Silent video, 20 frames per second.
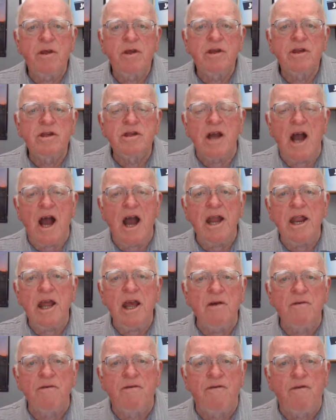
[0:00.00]

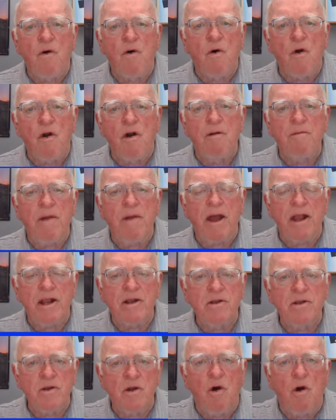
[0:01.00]
signing a form,
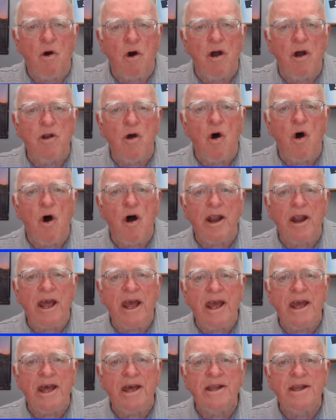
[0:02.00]
and going on
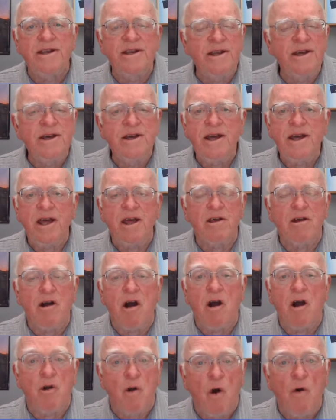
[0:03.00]
in
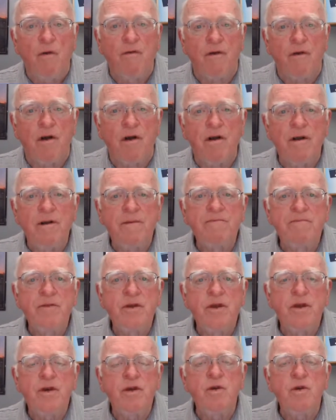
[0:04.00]
are over.
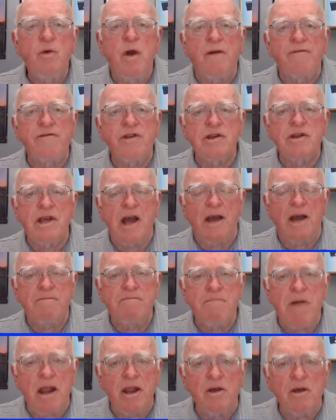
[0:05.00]
You have to
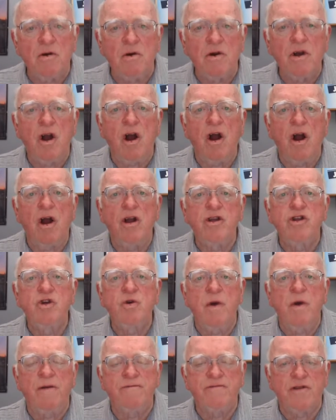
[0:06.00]
sign medical cards.
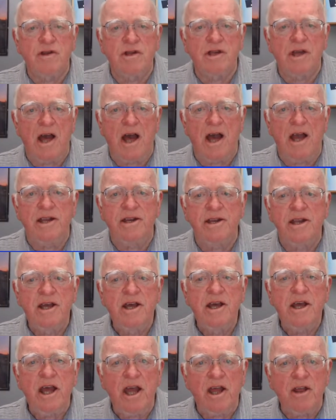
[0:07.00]
You have to sign
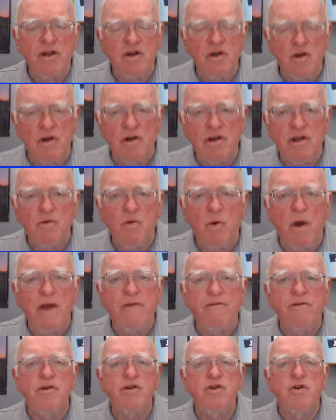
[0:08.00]
insurance
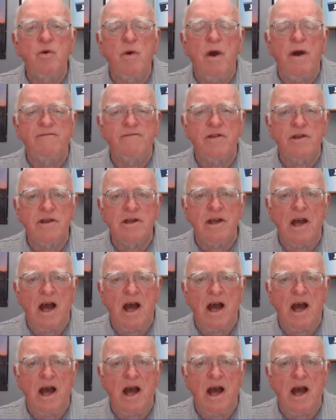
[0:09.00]
waivers. You have to